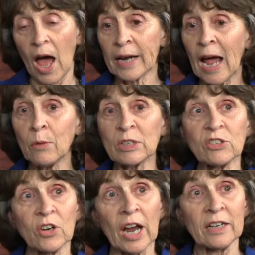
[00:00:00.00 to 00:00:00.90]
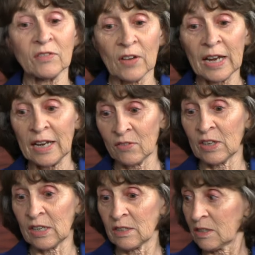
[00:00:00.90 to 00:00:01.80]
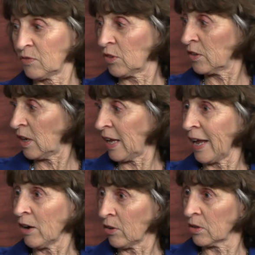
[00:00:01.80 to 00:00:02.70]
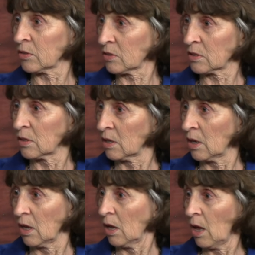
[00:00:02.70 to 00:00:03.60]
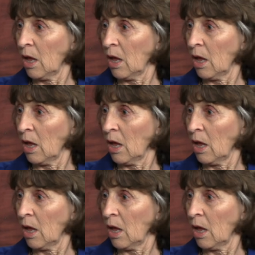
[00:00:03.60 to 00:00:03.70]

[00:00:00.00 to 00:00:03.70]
and I was trying to find evidence for the errors. Sure.